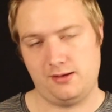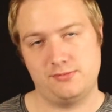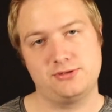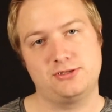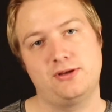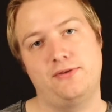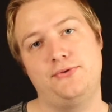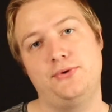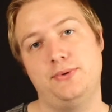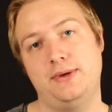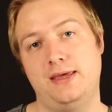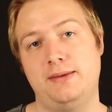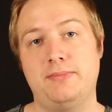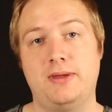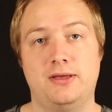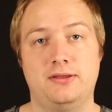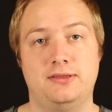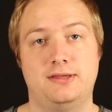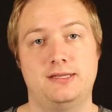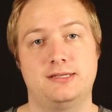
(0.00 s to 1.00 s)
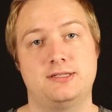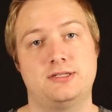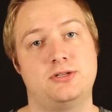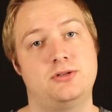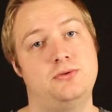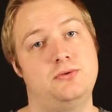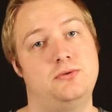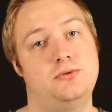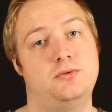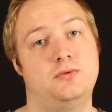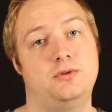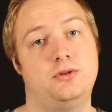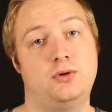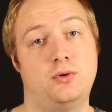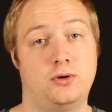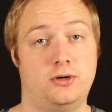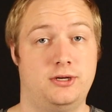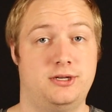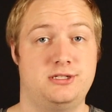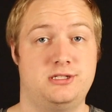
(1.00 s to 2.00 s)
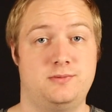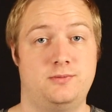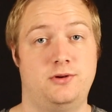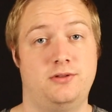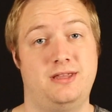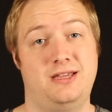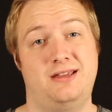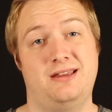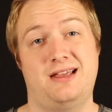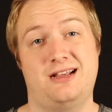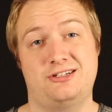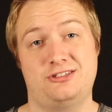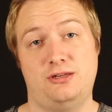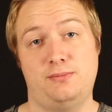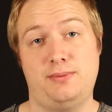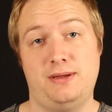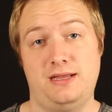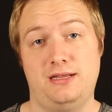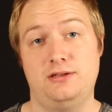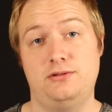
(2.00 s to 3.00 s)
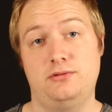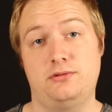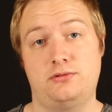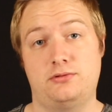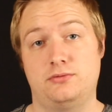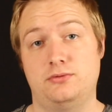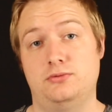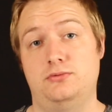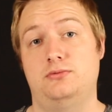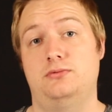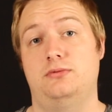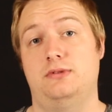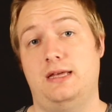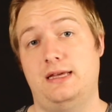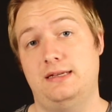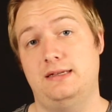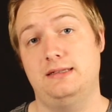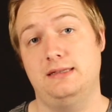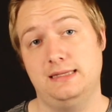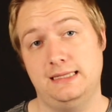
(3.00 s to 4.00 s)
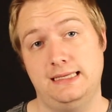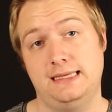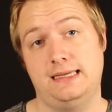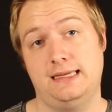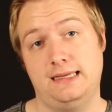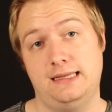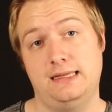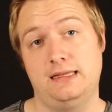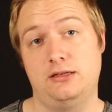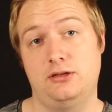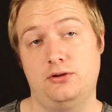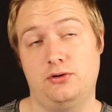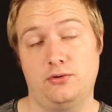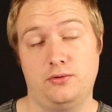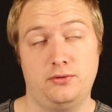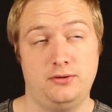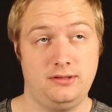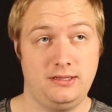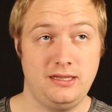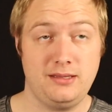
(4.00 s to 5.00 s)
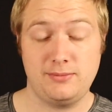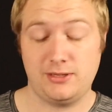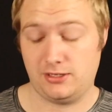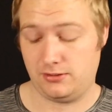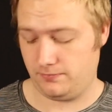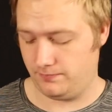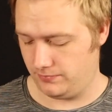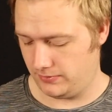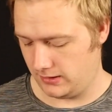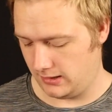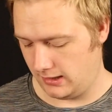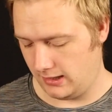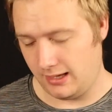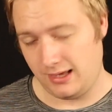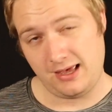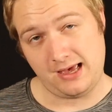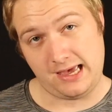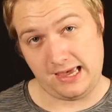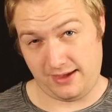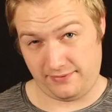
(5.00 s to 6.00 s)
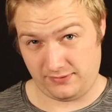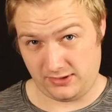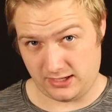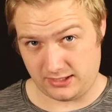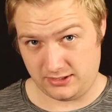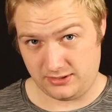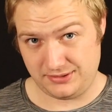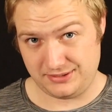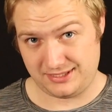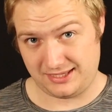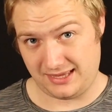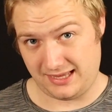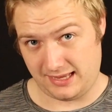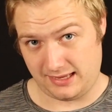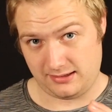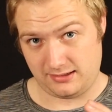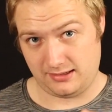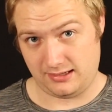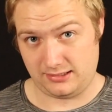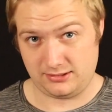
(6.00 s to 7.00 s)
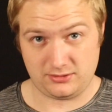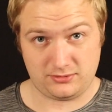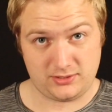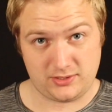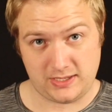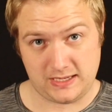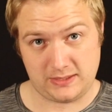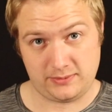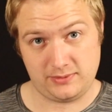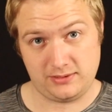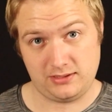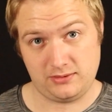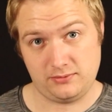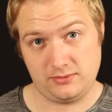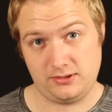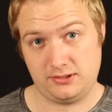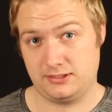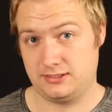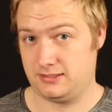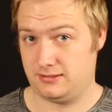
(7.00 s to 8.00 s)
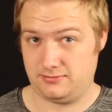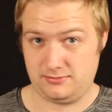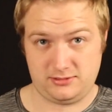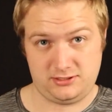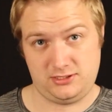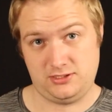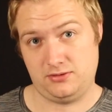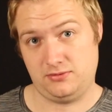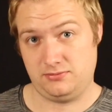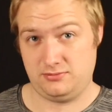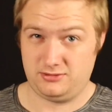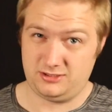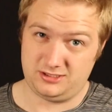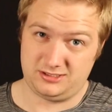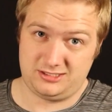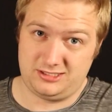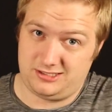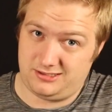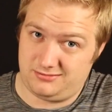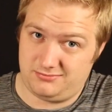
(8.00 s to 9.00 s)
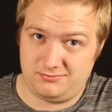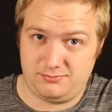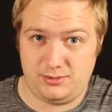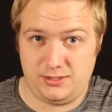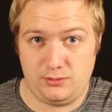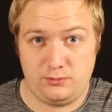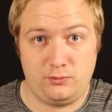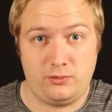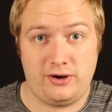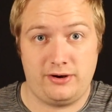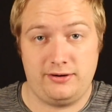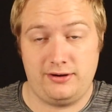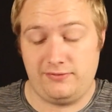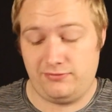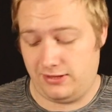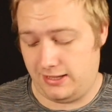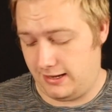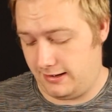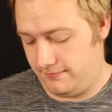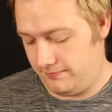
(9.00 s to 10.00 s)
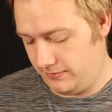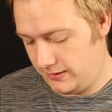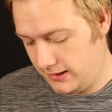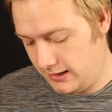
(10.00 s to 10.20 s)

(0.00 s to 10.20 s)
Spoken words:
So if you emailed this to your customer, they could actually pay you through that link in your email. I have not used that. I don't know how well it works, so just be wary of that.